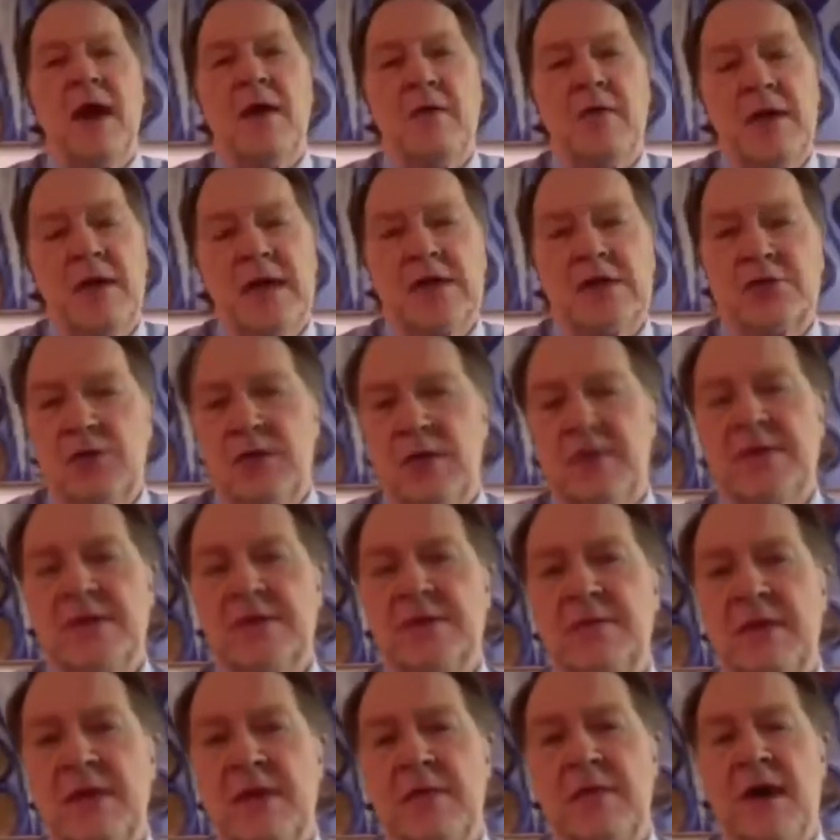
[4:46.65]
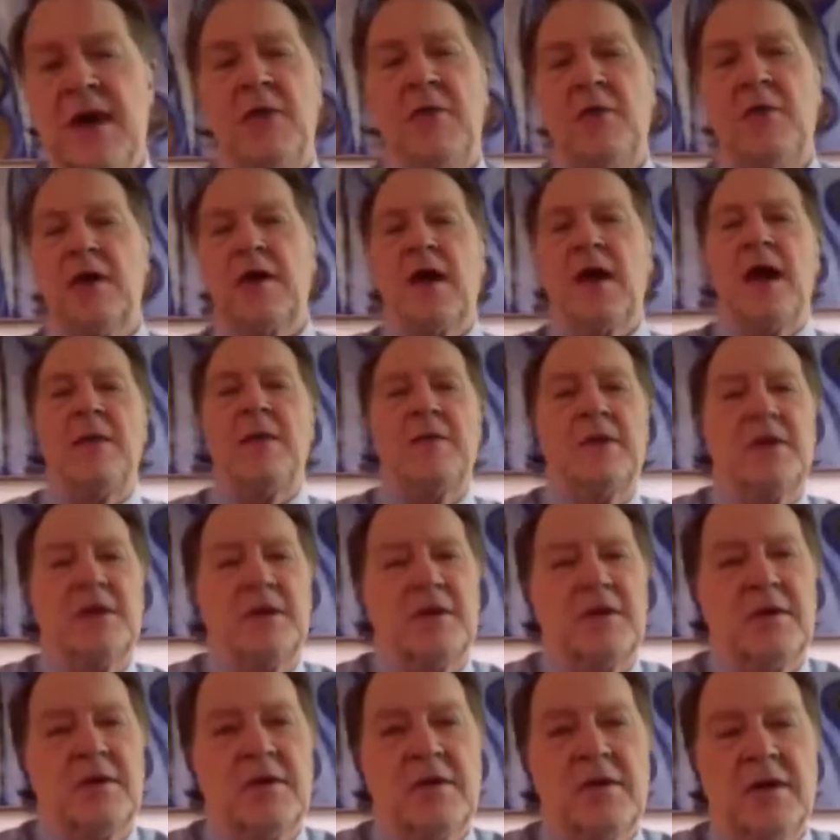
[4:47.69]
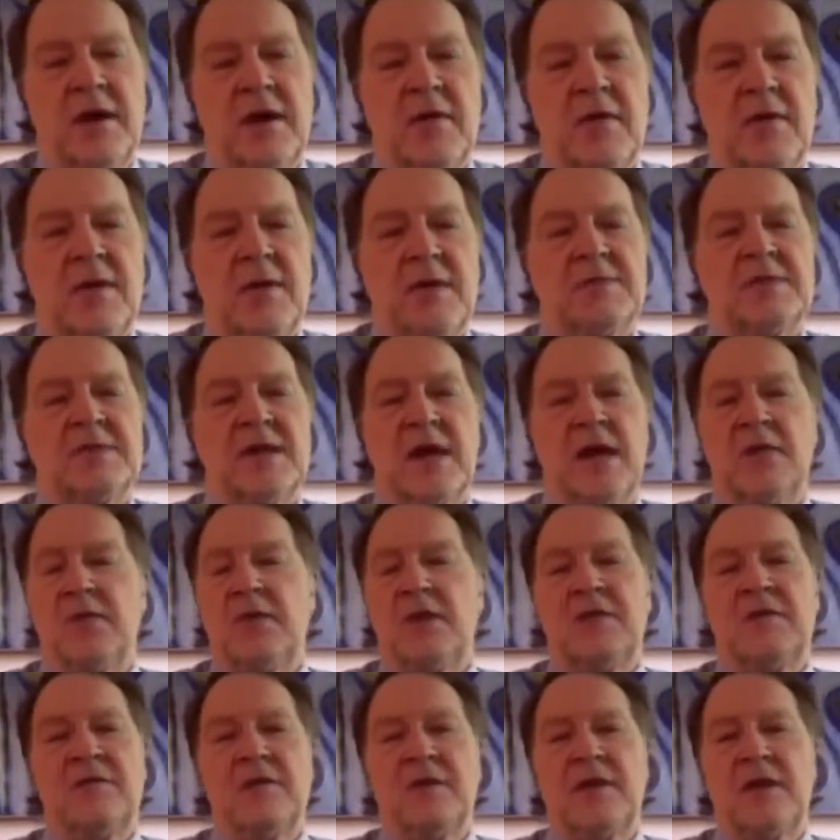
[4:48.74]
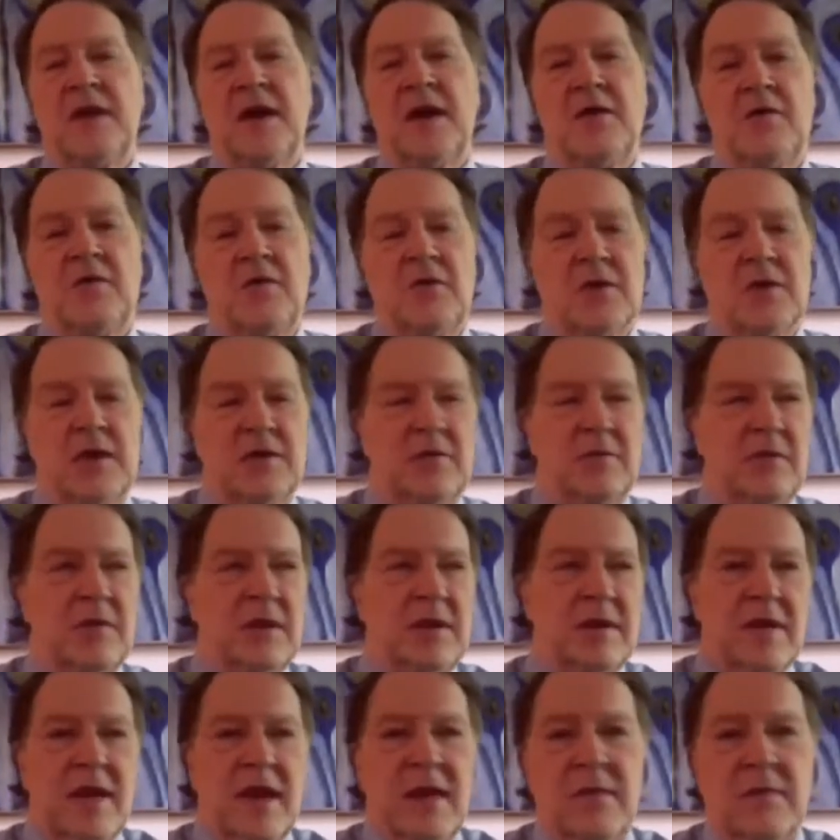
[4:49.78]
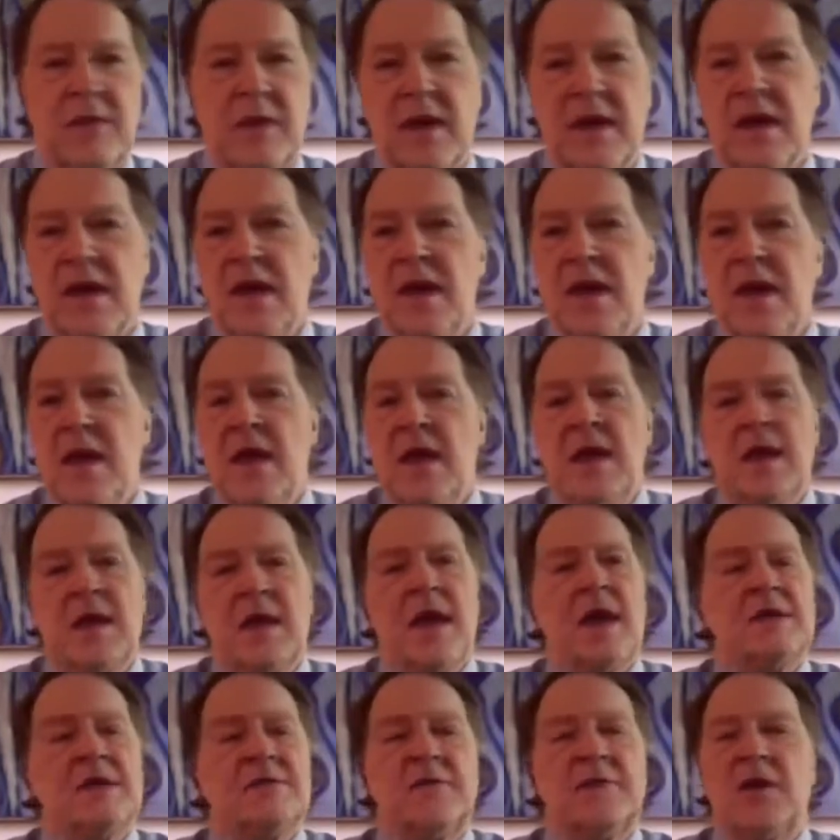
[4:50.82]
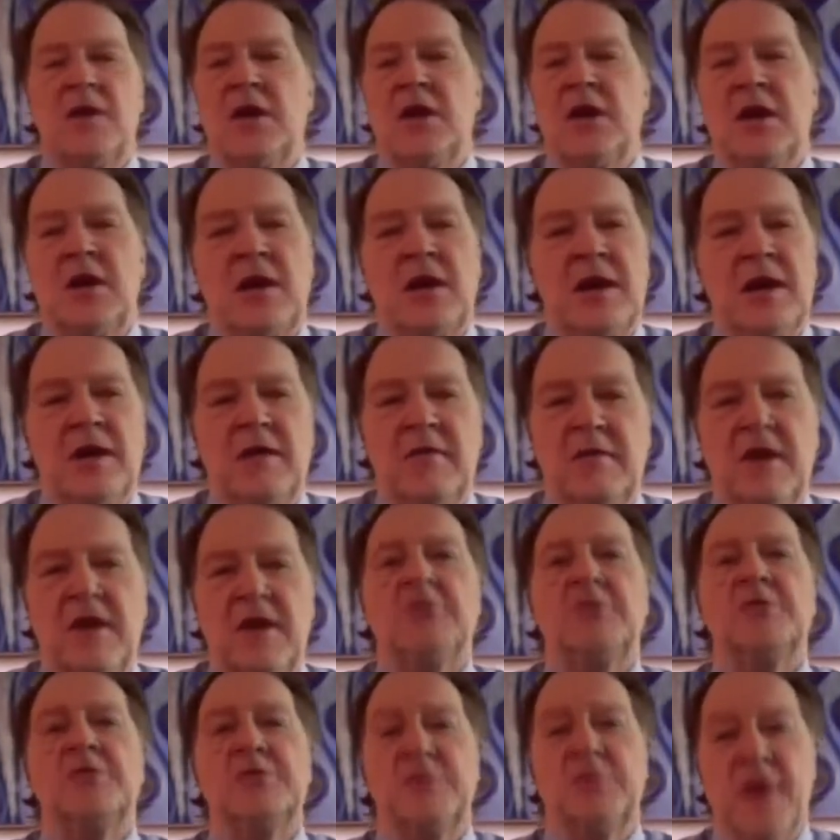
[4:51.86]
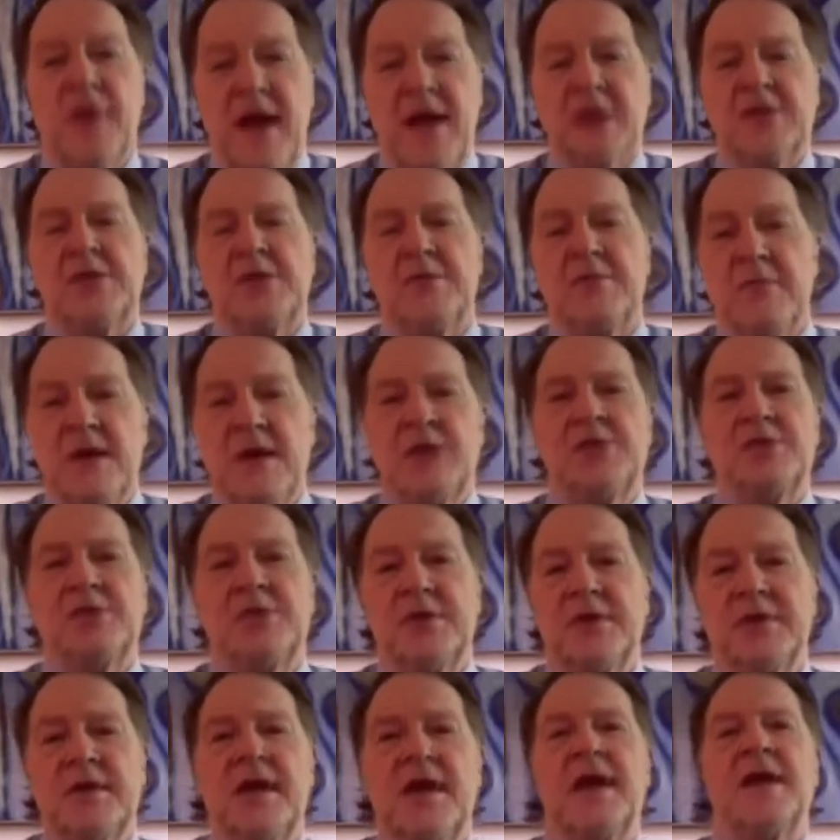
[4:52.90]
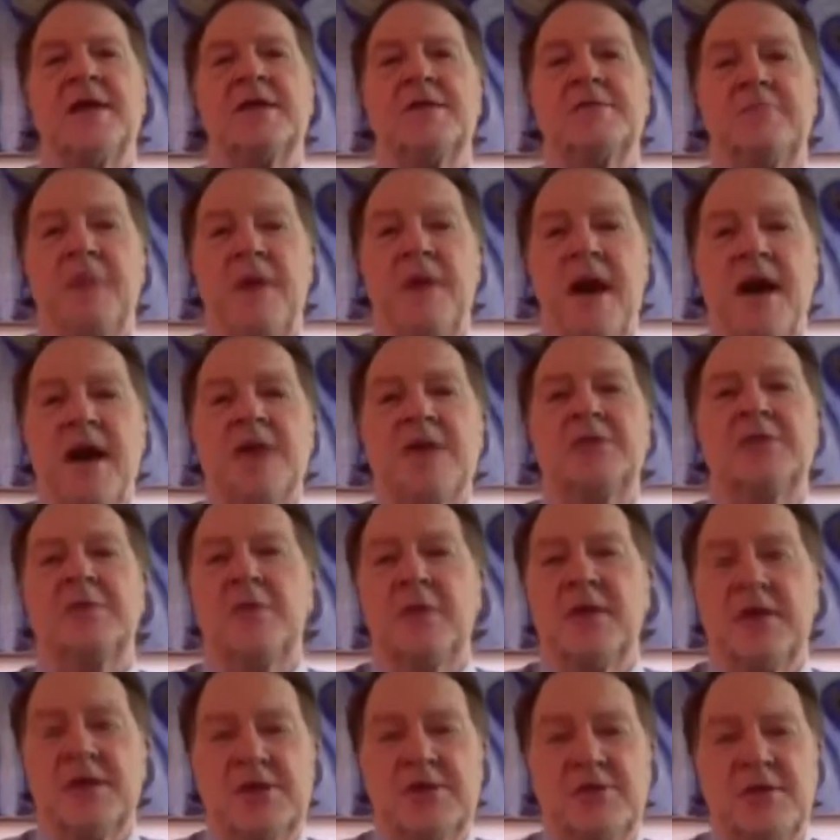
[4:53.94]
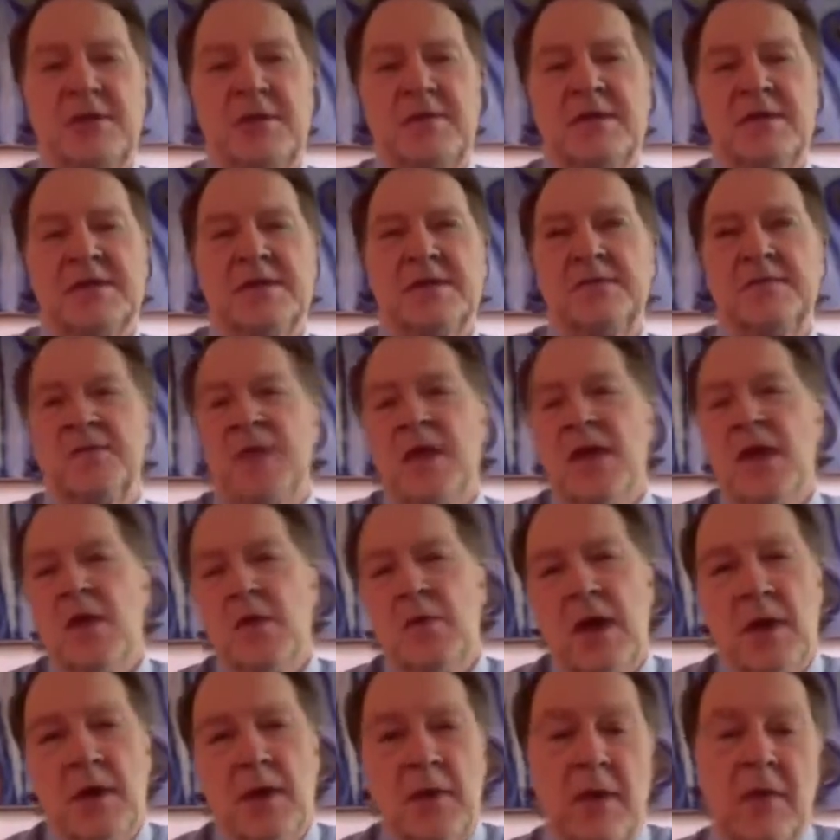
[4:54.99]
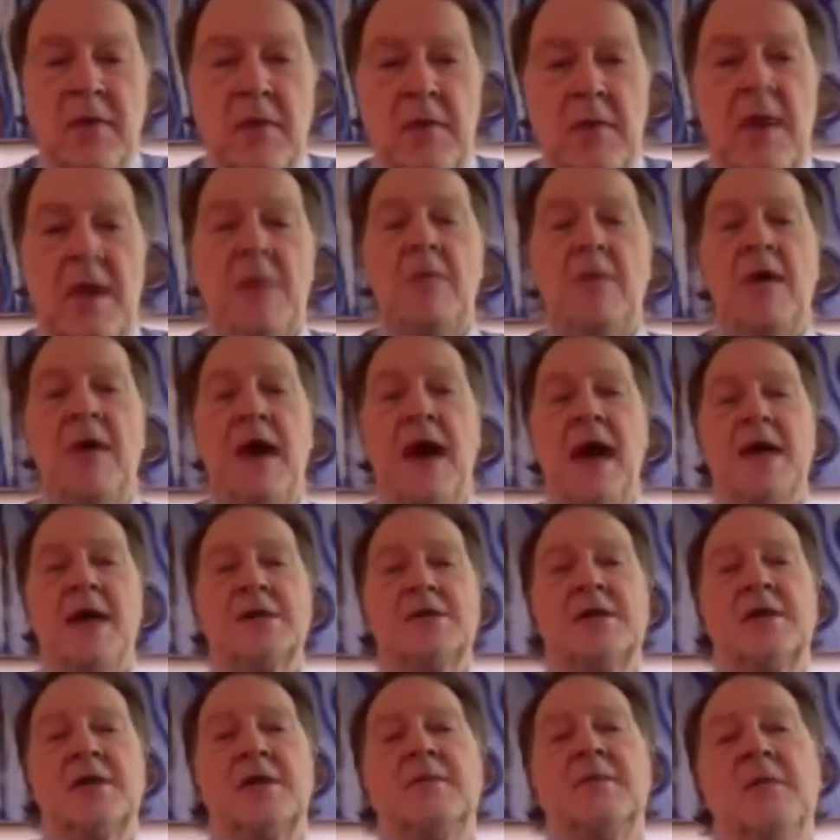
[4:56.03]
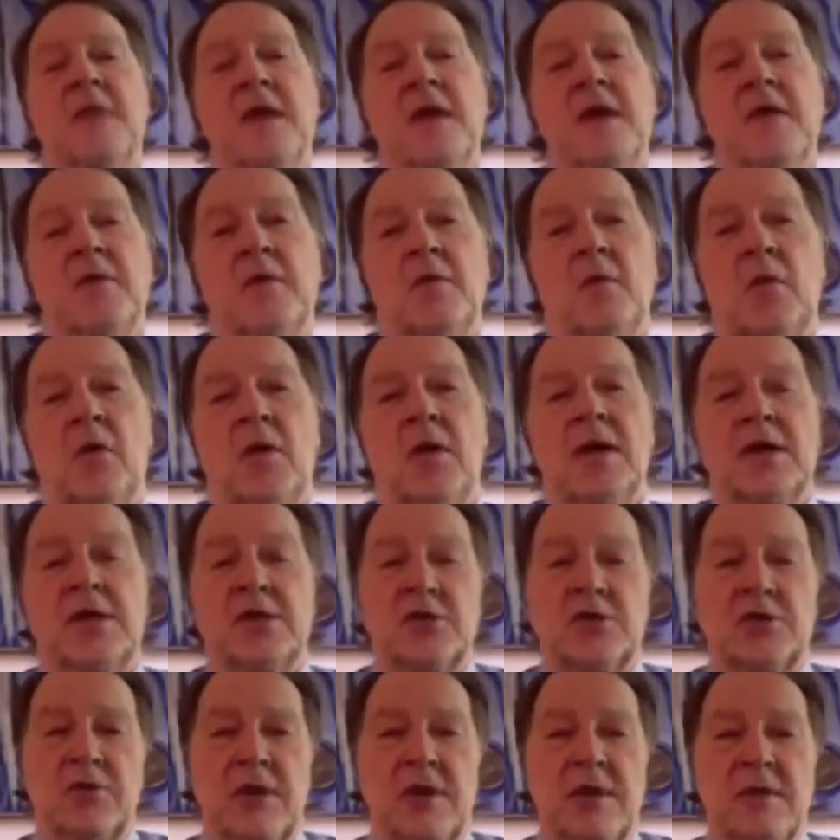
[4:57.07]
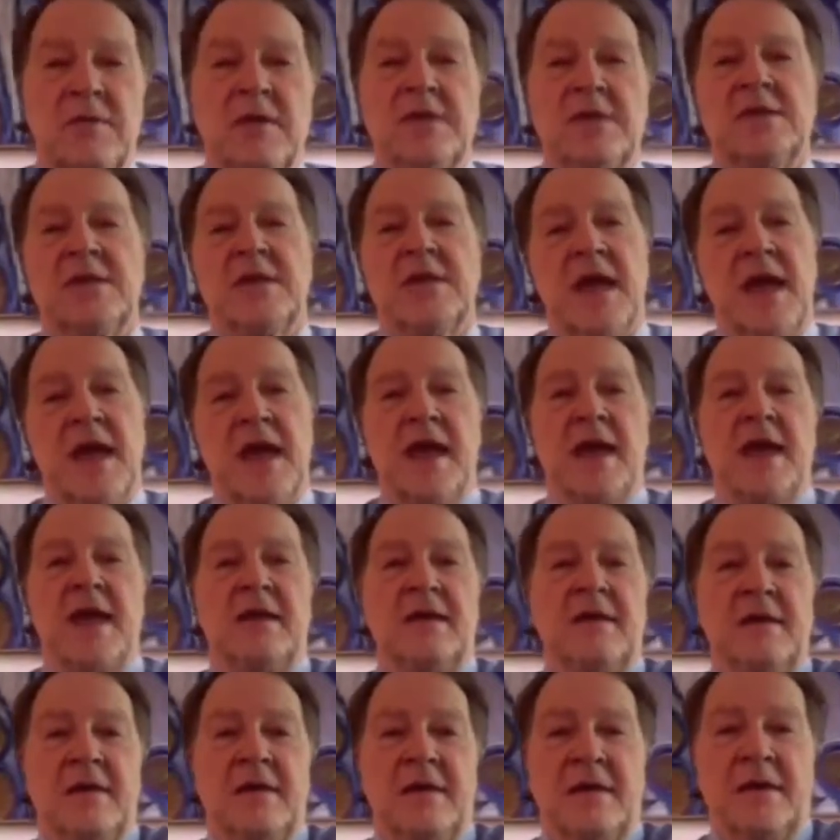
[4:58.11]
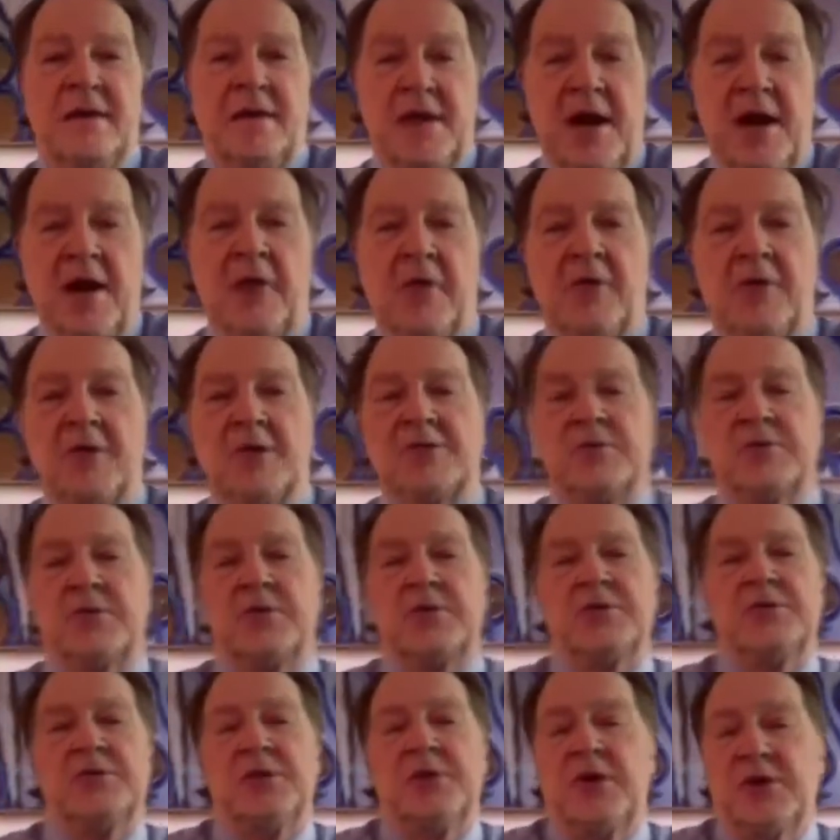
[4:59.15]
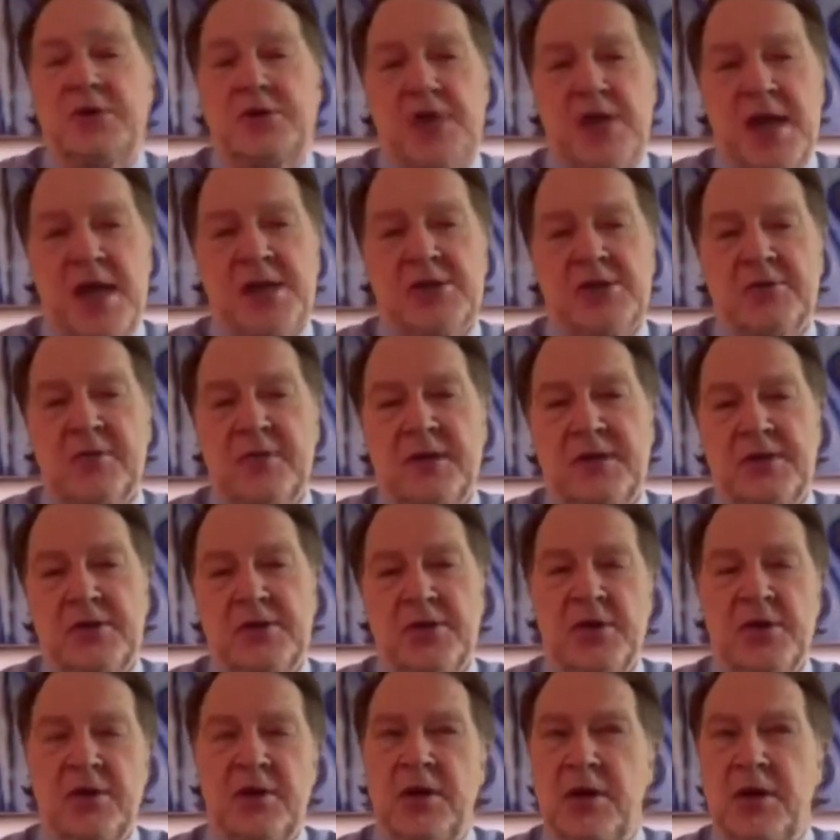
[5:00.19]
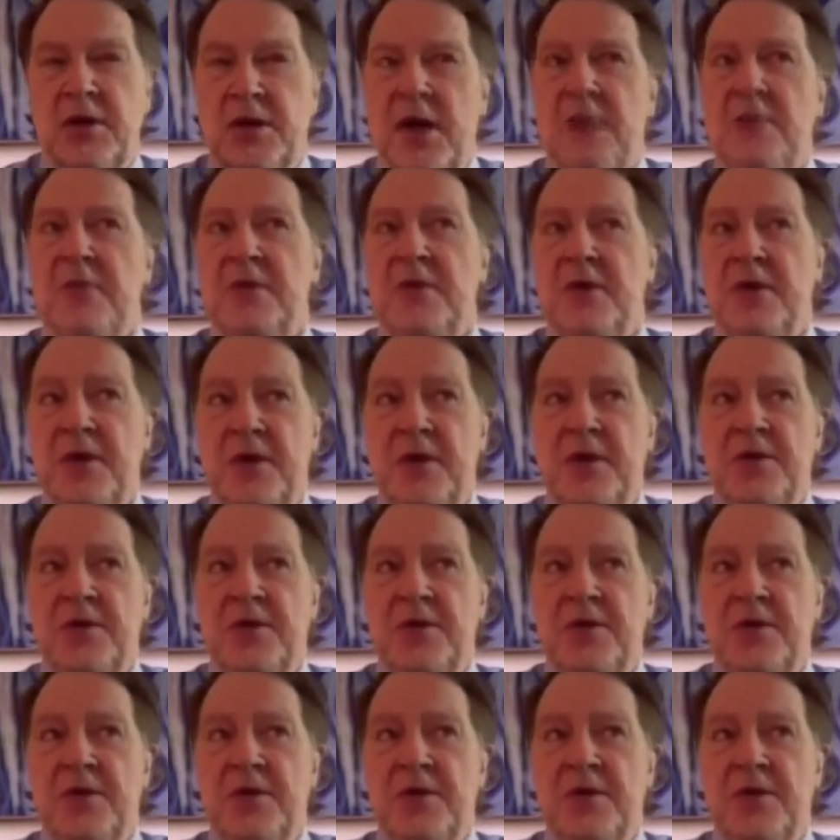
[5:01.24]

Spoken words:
you read the right-wing extremism memo, I wrote a commentary on it on our website at rutherford.org. You can read that. But, yeah, it was very clear. Veterans were actually mentioned as possible extremists. And when I read the memo, actually, the word extremist and terrorist were used interchangeably. So you could come to the